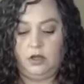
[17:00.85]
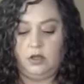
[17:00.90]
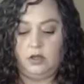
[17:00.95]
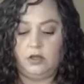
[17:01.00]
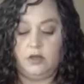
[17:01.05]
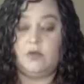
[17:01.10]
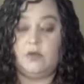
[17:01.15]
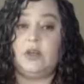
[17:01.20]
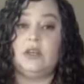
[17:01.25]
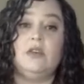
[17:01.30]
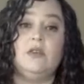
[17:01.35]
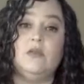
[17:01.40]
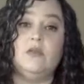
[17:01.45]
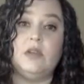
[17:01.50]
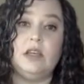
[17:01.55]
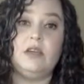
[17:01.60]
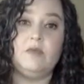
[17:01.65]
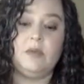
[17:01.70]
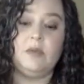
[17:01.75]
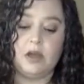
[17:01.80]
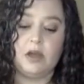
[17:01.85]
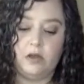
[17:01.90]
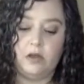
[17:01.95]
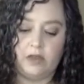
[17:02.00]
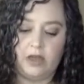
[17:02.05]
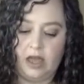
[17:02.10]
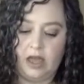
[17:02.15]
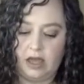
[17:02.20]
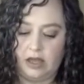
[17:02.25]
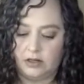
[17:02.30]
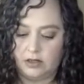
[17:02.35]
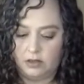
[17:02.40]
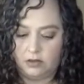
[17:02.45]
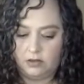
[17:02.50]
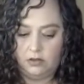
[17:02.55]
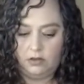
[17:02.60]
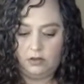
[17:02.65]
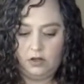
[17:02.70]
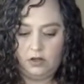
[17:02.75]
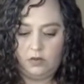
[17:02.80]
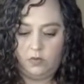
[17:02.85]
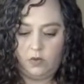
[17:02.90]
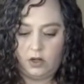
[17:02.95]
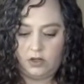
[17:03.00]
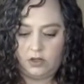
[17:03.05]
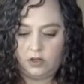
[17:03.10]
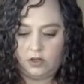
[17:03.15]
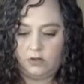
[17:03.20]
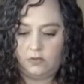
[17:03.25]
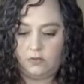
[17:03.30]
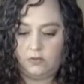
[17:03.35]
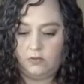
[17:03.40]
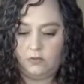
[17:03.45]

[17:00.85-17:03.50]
So anywho, leave me all the hate you want to,